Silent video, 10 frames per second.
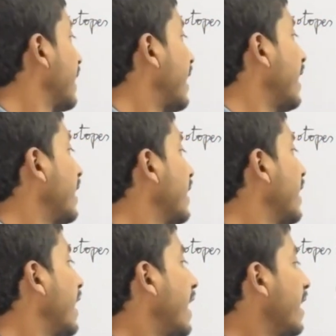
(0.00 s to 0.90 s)
right.
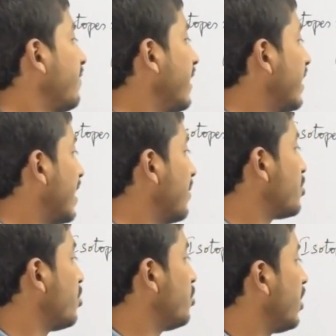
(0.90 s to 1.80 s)
And when it comes
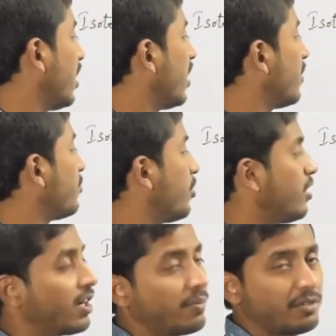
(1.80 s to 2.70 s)
to deuterium,
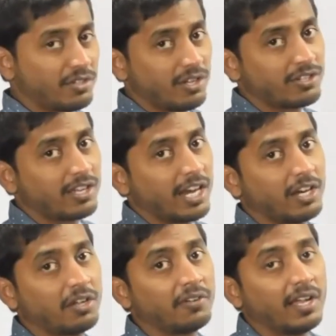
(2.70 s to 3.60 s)
deuterium is also
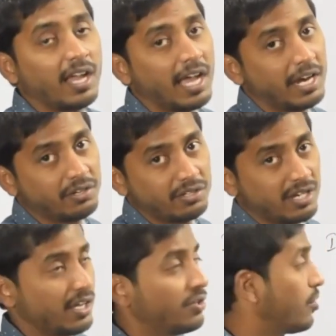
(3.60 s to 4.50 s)
kind of
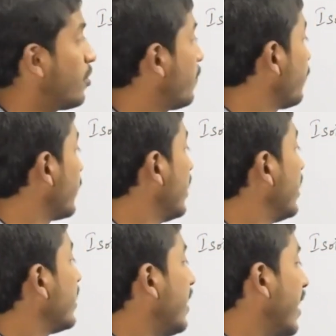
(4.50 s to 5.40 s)
hydrogen isotope,
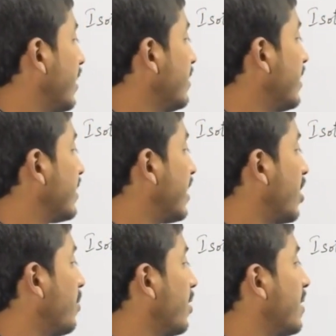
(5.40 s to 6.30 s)
that is its
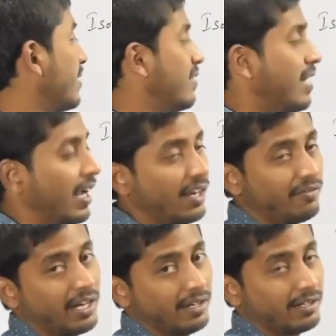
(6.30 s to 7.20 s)
atomic mass is
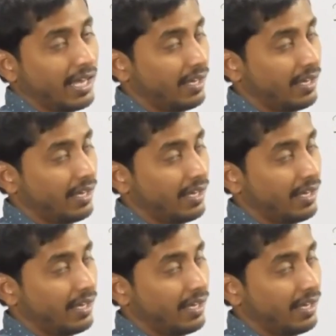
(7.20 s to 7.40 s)
again 1,